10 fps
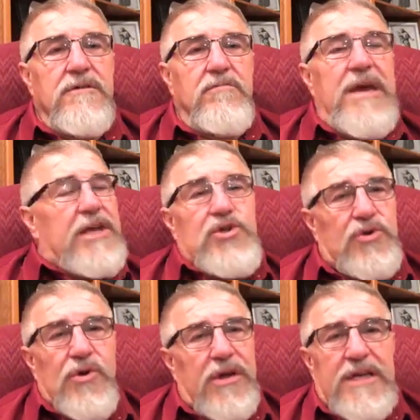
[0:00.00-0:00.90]
Make
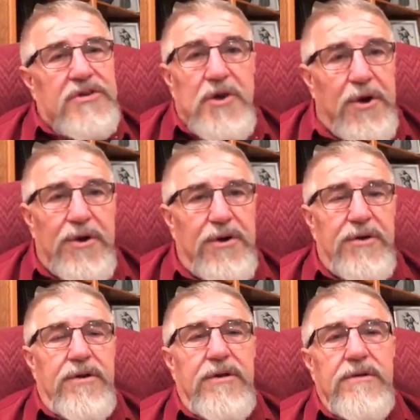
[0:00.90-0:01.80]
sure it gets
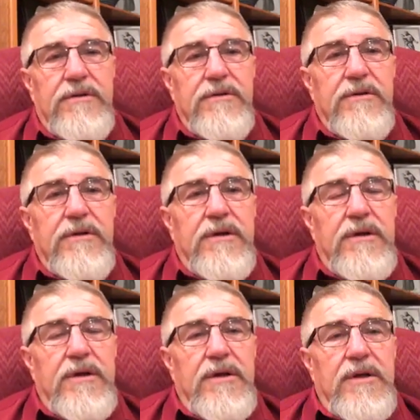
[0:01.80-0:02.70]
heard
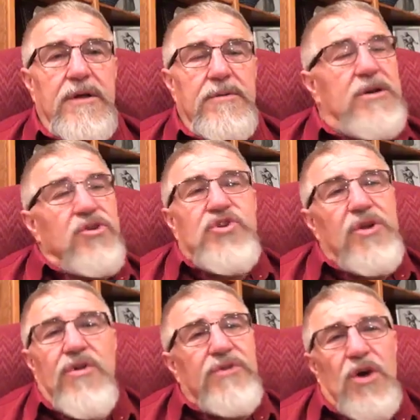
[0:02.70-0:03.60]
because you
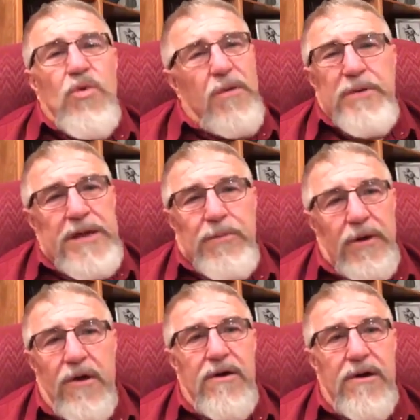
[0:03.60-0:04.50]
don't know where
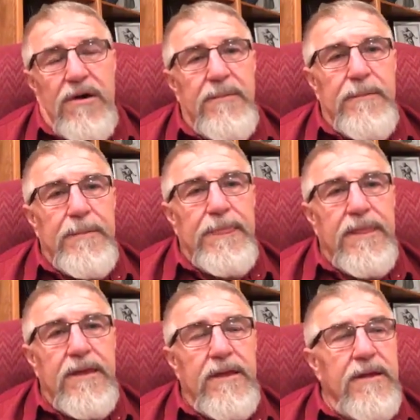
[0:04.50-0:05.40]
people are.
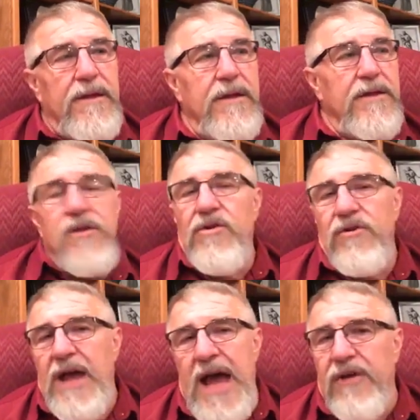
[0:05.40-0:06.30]
You don't
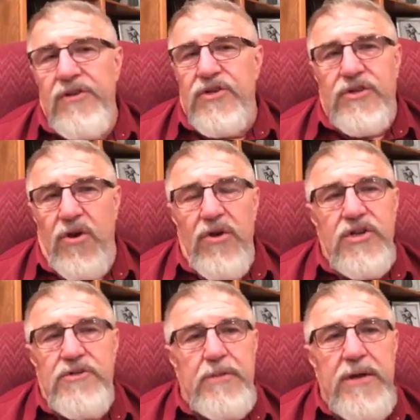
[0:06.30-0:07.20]
know how
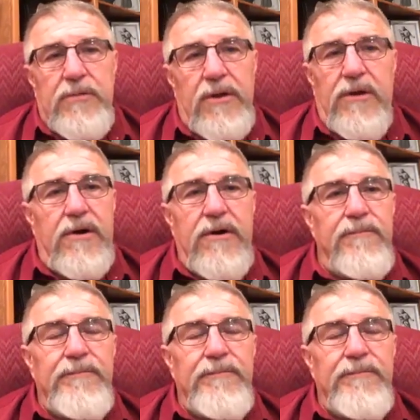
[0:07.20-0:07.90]
discouraged people are.